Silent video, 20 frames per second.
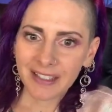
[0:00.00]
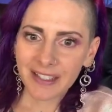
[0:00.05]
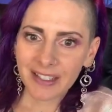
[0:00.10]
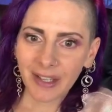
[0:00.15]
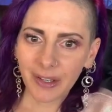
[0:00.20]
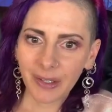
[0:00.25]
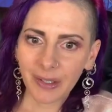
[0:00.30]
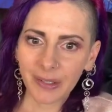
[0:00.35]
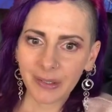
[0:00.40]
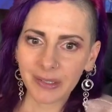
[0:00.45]

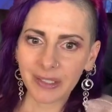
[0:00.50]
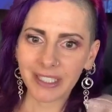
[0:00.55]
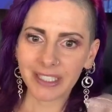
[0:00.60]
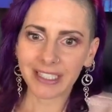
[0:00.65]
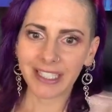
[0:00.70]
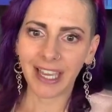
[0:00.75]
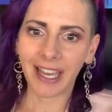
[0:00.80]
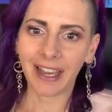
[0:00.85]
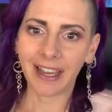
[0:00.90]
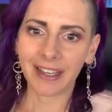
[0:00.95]
So
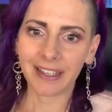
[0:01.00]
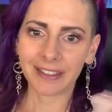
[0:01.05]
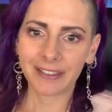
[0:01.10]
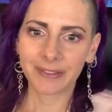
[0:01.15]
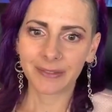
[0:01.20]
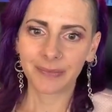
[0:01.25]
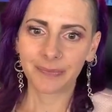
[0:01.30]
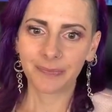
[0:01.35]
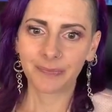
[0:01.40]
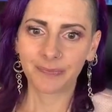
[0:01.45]
yeah.
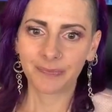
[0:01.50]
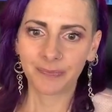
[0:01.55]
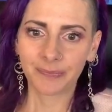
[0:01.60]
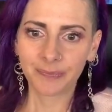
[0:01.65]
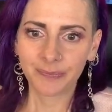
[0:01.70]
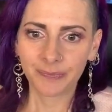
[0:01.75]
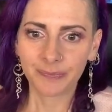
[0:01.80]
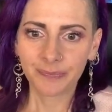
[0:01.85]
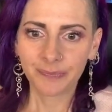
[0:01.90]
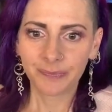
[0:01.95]

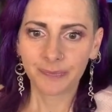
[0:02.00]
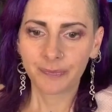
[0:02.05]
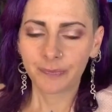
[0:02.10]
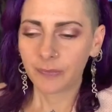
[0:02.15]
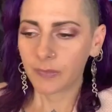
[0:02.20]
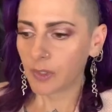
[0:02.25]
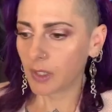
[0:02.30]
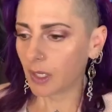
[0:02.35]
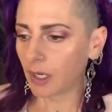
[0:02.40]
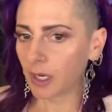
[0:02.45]

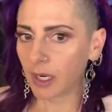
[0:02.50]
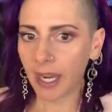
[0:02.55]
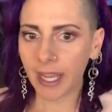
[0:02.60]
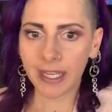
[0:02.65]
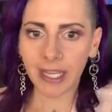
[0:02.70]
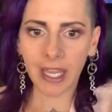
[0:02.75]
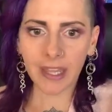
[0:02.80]
All right.